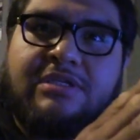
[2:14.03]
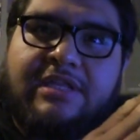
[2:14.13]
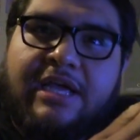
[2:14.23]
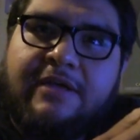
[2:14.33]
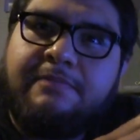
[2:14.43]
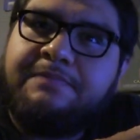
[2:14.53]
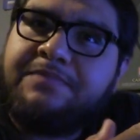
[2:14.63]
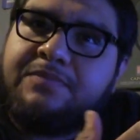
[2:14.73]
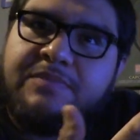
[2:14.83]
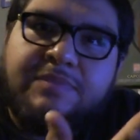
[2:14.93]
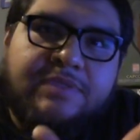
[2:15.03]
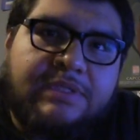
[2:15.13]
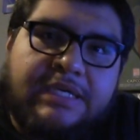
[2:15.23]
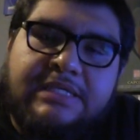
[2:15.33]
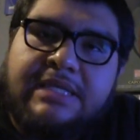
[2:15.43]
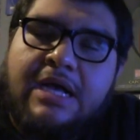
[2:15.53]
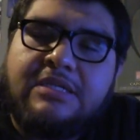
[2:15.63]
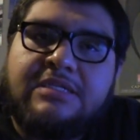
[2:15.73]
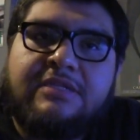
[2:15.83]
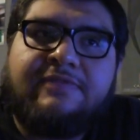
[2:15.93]
to like
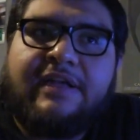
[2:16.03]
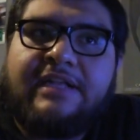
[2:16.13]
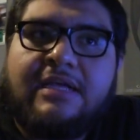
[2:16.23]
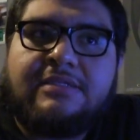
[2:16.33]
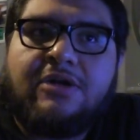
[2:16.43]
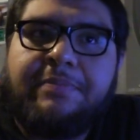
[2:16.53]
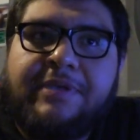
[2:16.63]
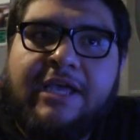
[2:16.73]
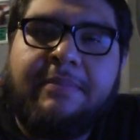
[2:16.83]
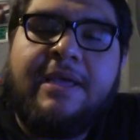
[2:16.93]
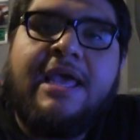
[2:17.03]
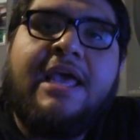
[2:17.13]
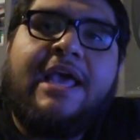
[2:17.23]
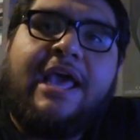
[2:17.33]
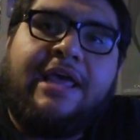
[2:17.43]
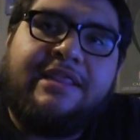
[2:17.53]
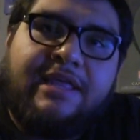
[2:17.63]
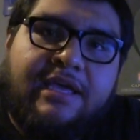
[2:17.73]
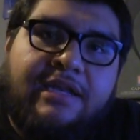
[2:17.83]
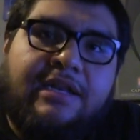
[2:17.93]
6,000, 5,000 RPM, and
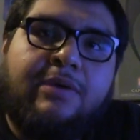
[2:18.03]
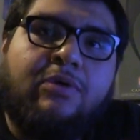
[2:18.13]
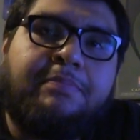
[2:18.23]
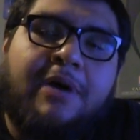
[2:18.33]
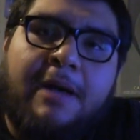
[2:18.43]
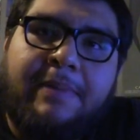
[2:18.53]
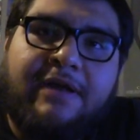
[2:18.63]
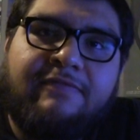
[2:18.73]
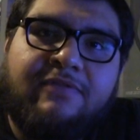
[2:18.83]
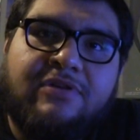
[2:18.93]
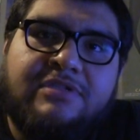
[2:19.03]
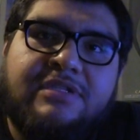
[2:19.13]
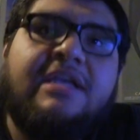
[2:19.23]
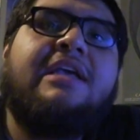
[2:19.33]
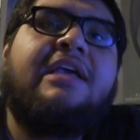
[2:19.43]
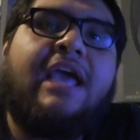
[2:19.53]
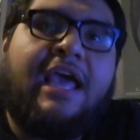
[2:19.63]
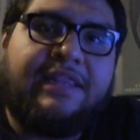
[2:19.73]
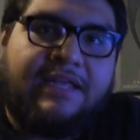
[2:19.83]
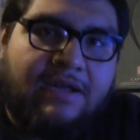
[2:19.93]
then it would pop out of first,
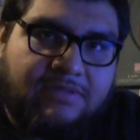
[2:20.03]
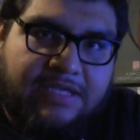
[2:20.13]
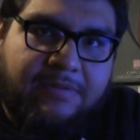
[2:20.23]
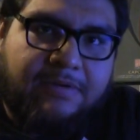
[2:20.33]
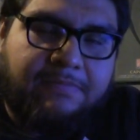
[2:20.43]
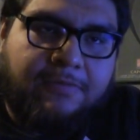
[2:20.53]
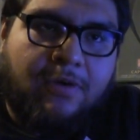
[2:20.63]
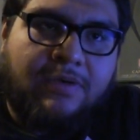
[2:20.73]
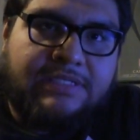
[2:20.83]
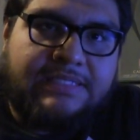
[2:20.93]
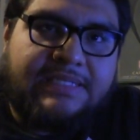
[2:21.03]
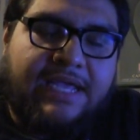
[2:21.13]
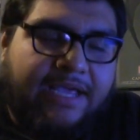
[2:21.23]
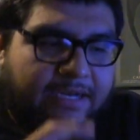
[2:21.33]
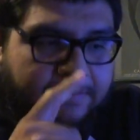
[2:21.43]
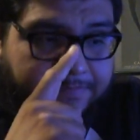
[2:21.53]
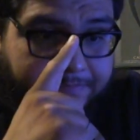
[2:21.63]
and then I was able to go into second.